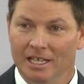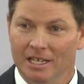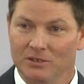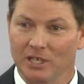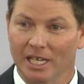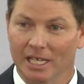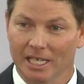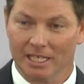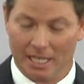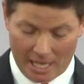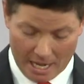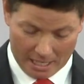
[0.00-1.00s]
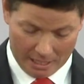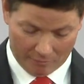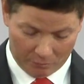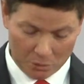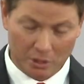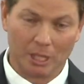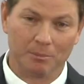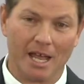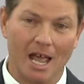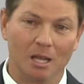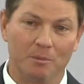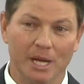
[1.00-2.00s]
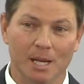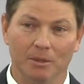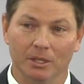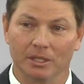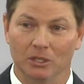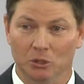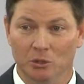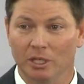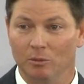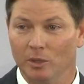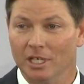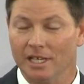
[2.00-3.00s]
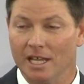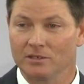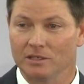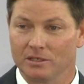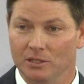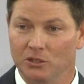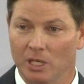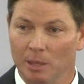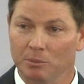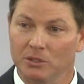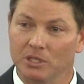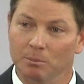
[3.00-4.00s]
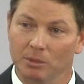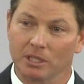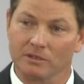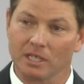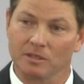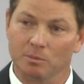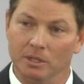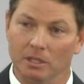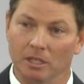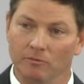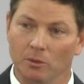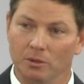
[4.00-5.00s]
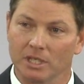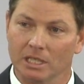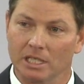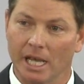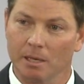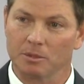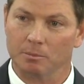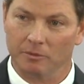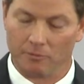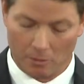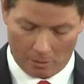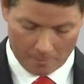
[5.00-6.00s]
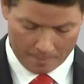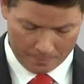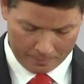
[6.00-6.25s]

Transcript: and say, hey, if you come to Alabama, you can win an SEC championship because that's been done 14 times before.